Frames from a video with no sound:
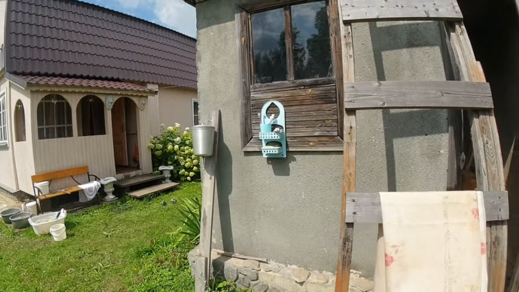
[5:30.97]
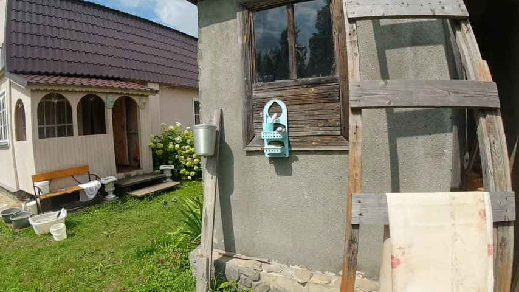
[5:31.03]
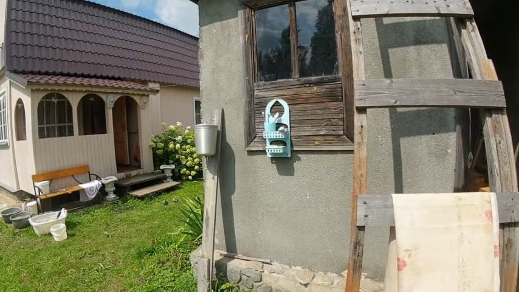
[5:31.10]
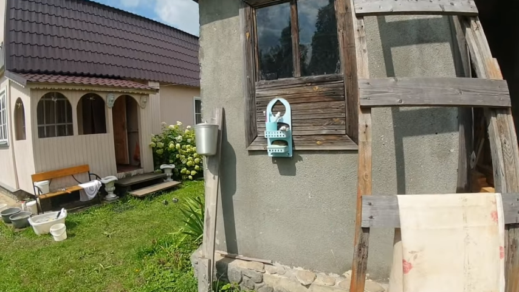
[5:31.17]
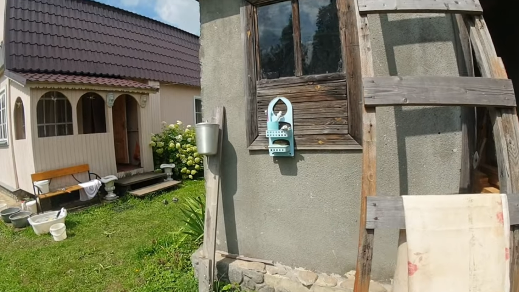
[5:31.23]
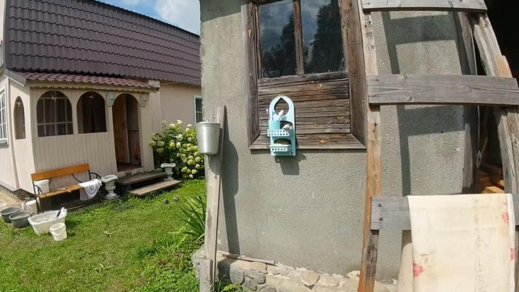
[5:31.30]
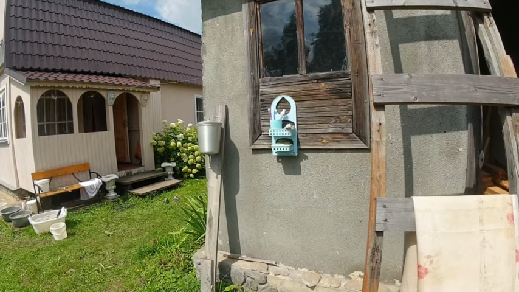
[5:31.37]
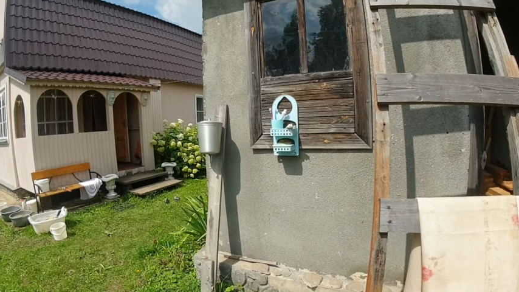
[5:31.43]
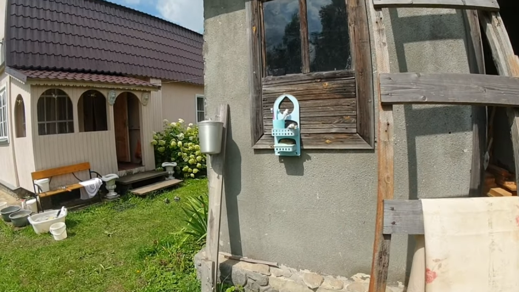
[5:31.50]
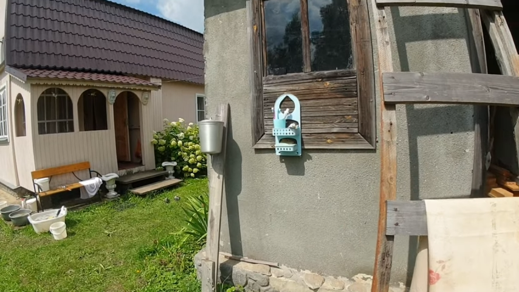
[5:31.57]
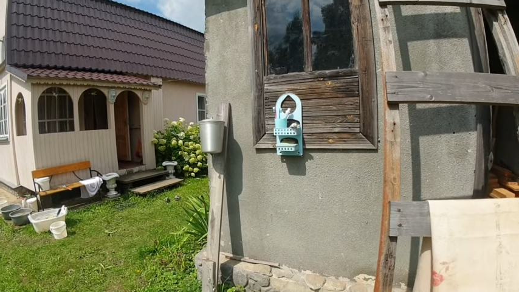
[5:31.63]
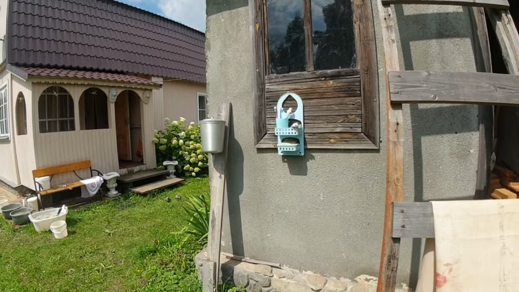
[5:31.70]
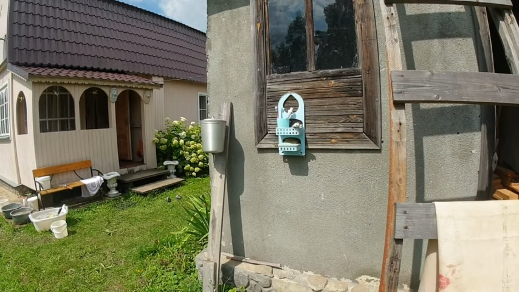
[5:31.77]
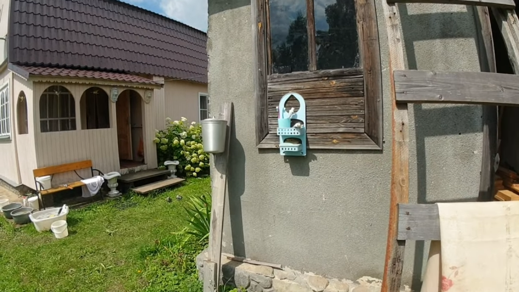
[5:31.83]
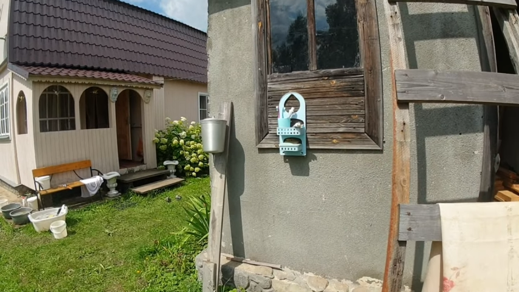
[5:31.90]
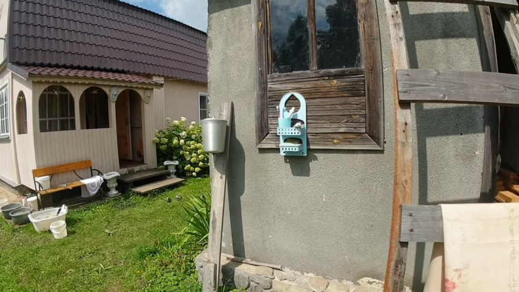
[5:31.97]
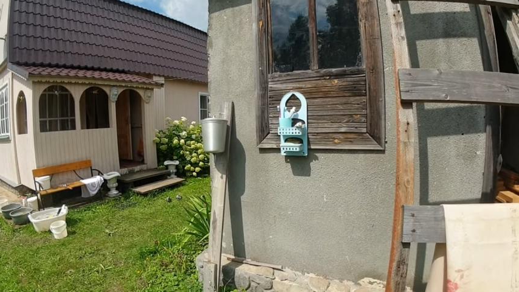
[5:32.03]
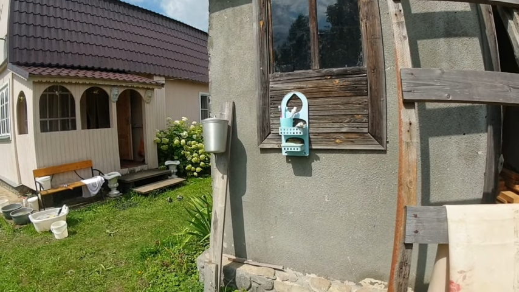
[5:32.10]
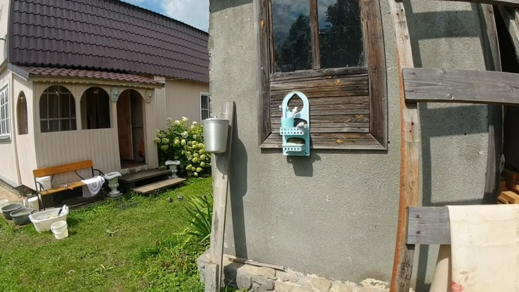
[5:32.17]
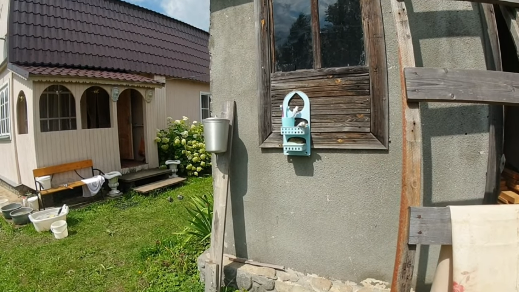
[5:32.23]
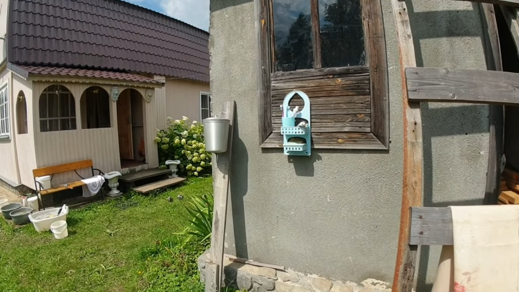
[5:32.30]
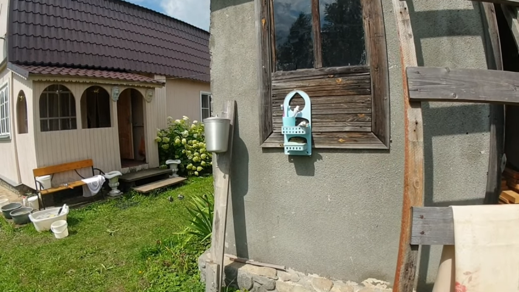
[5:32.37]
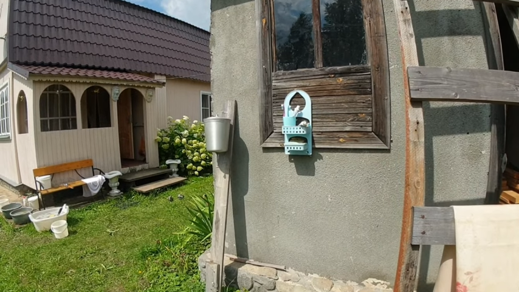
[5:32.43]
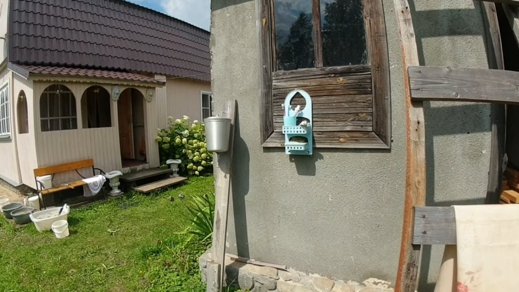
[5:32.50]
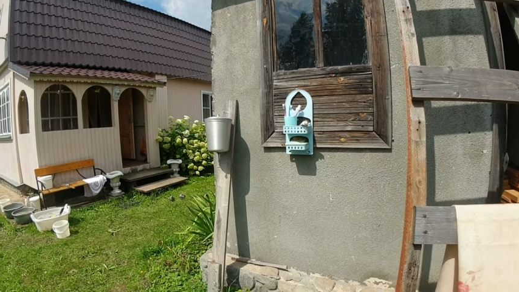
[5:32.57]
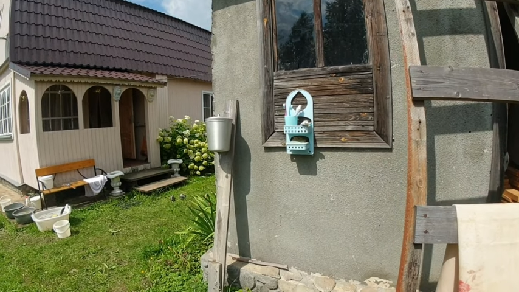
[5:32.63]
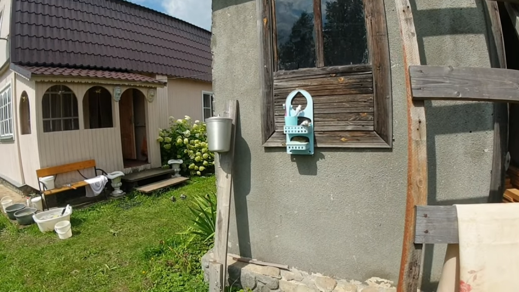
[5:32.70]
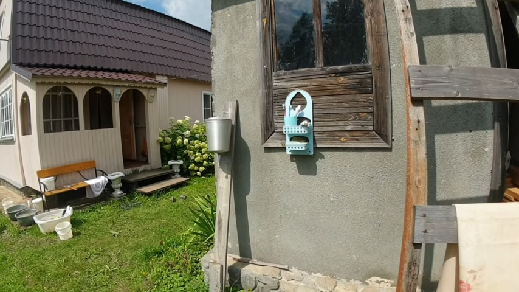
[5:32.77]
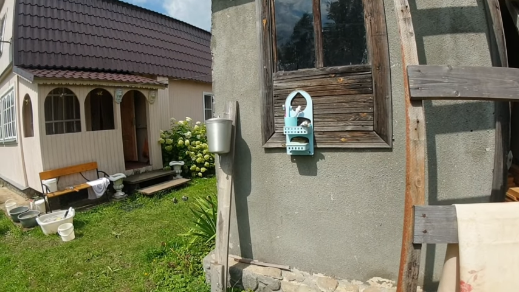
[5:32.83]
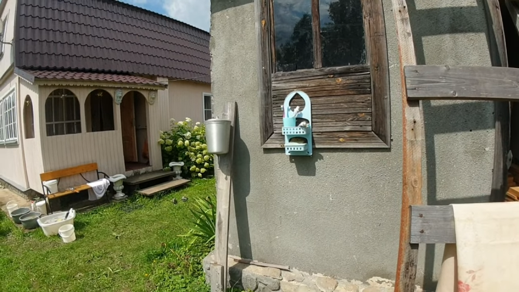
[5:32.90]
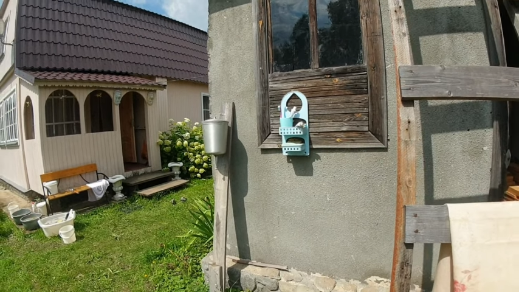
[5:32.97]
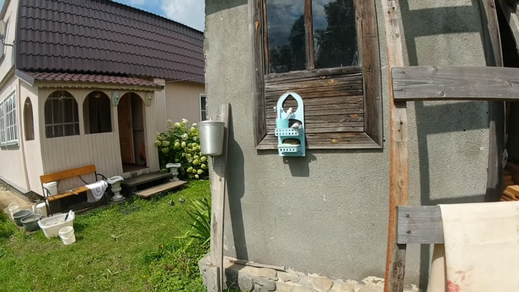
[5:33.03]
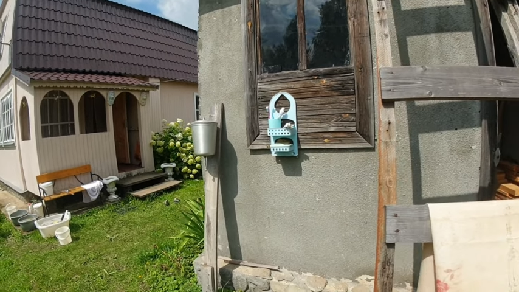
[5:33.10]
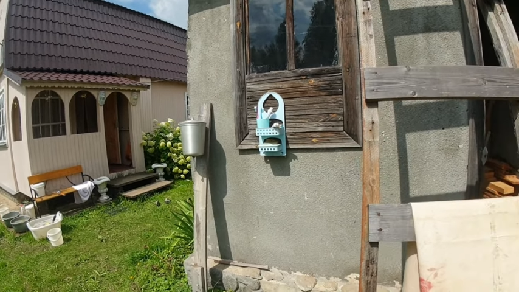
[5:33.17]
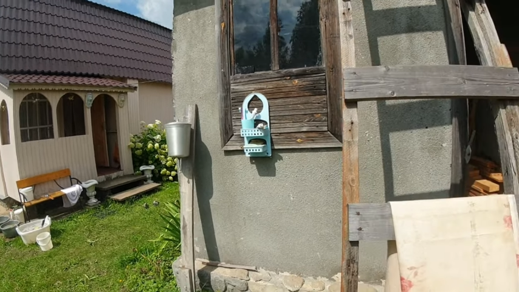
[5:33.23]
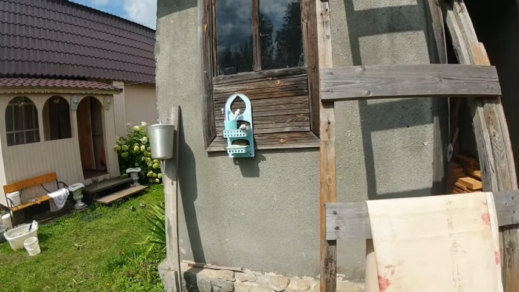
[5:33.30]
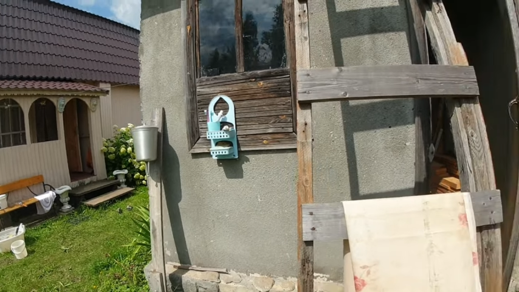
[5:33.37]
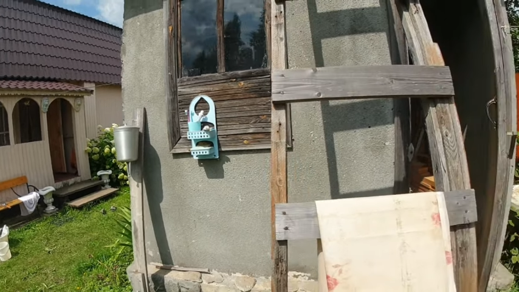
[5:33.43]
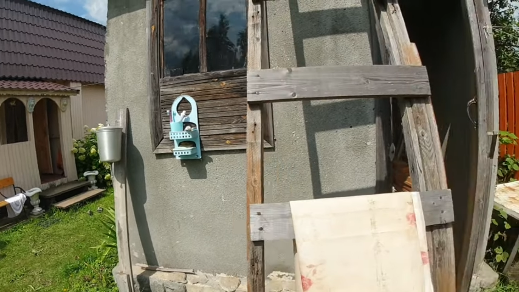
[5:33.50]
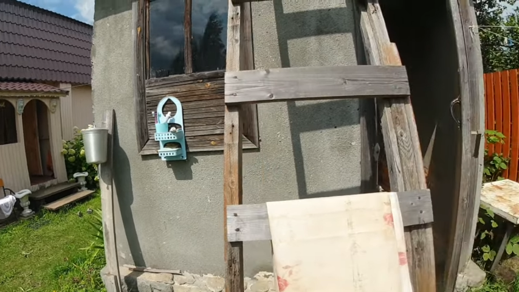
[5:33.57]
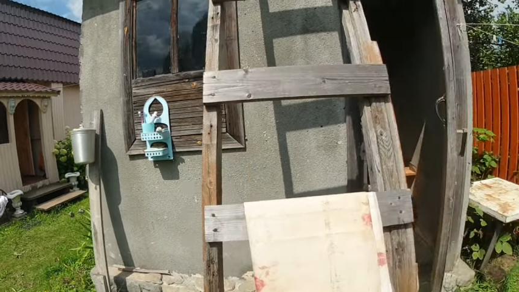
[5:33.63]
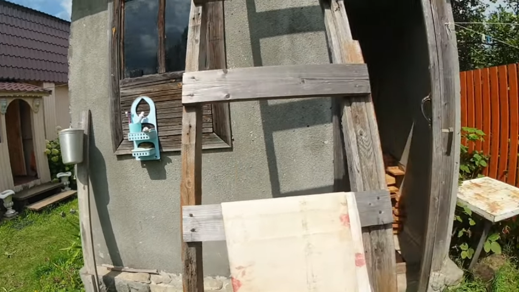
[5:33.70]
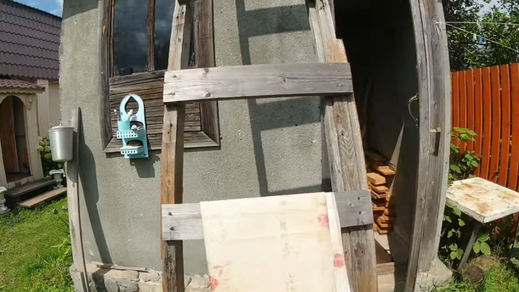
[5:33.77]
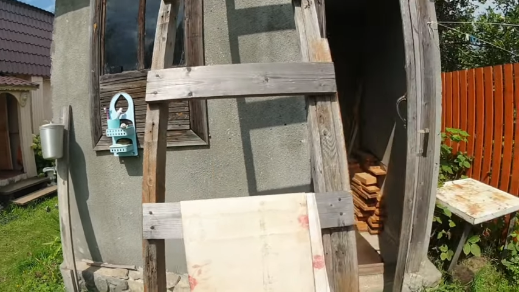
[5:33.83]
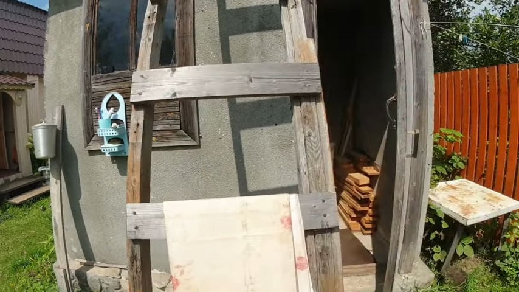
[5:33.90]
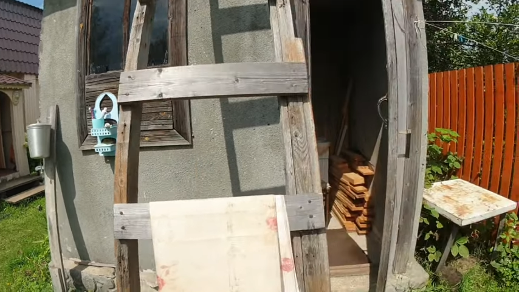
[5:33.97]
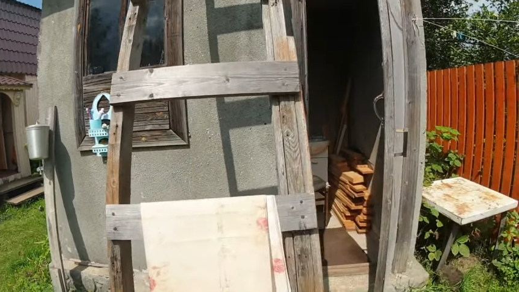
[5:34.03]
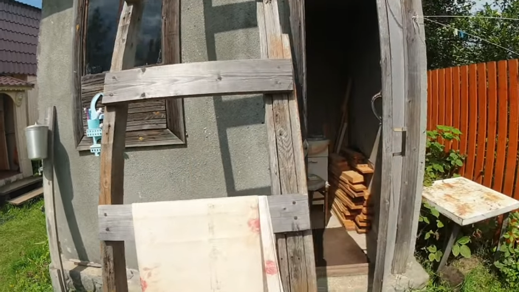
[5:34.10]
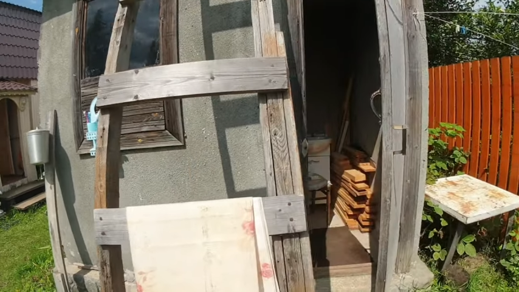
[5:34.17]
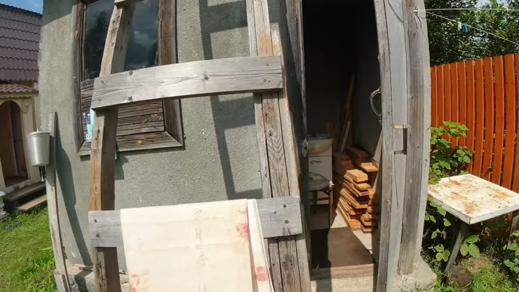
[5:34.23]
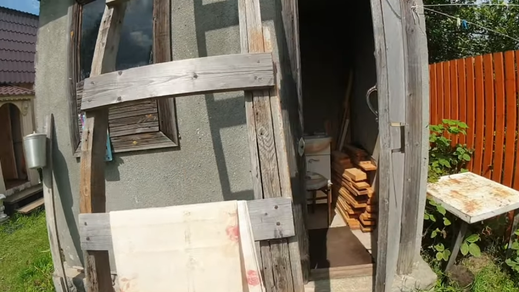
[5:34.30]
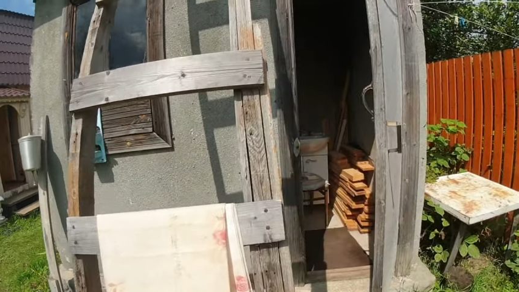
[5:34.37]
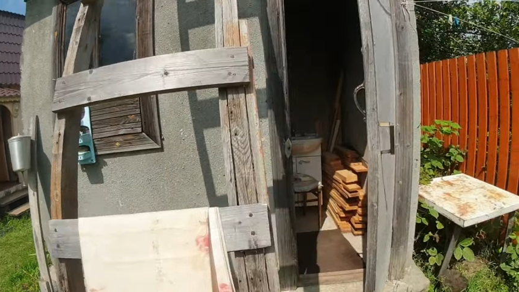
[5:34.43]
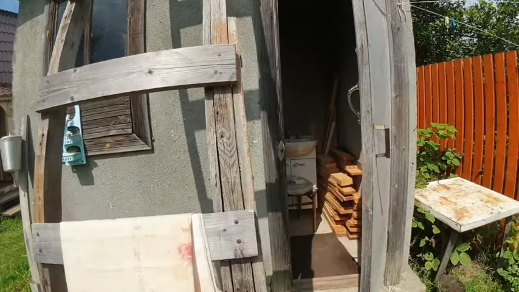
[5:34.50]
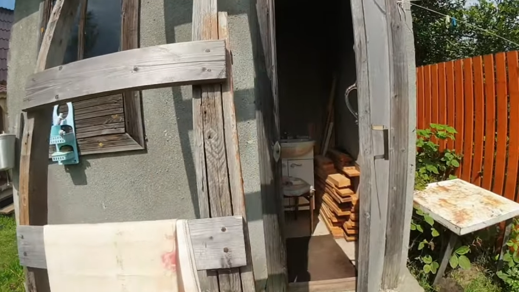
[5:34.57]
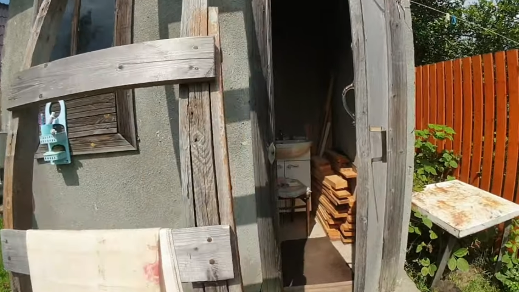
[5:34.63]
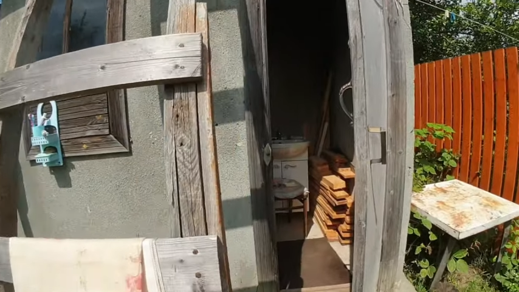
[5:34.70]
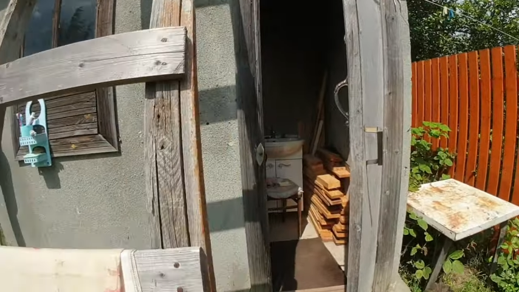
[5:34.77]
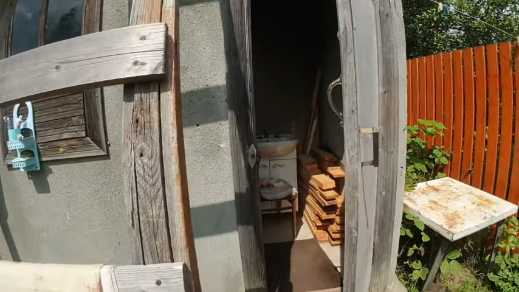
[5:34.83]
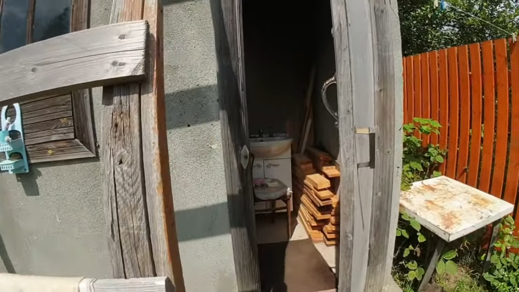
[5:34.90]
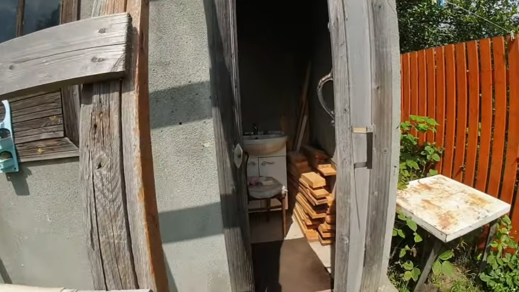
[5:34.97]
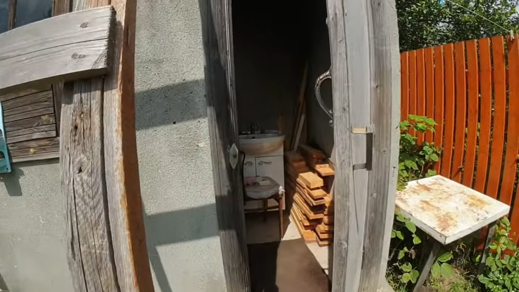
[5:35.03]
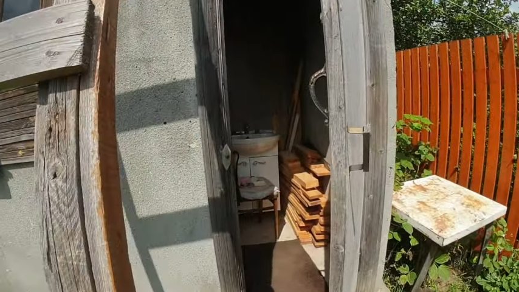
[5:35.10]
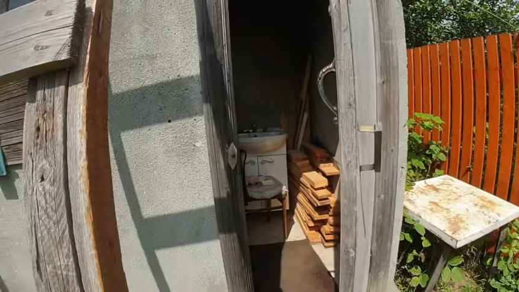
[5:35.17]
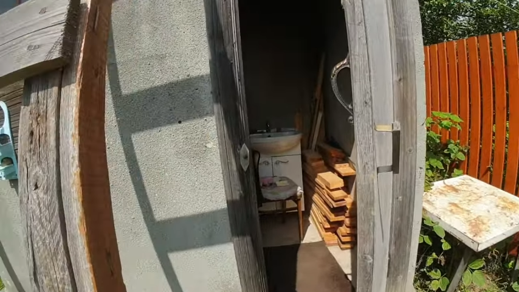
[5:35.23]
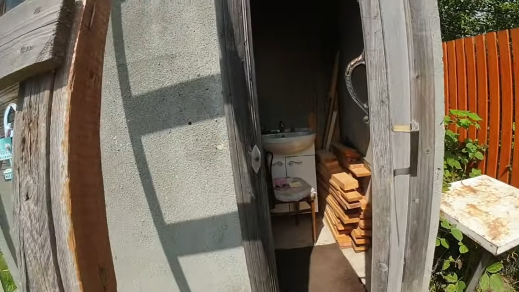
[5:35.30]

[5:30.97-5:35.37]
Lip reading: Nobody's mouth can be seen.